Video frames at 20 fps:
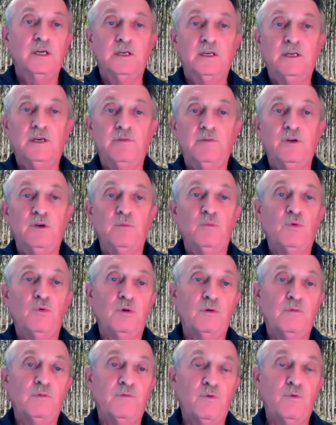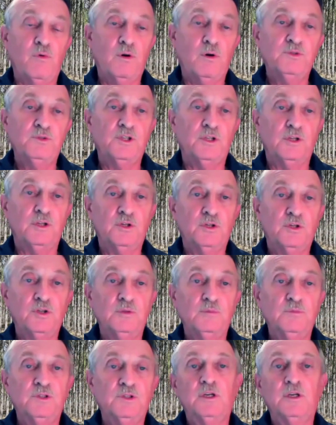giving you more forbs and
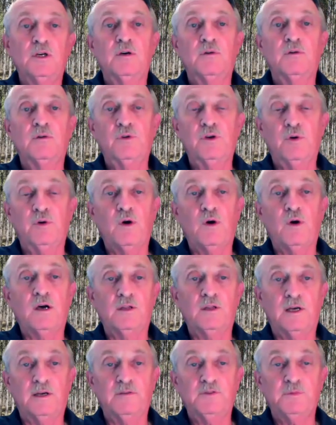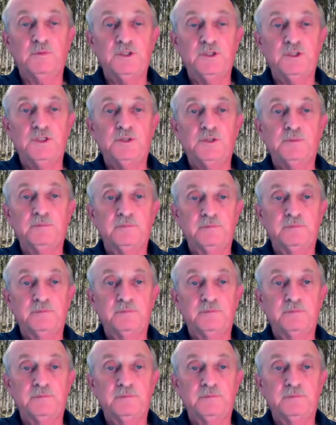legumes for your wildlife species.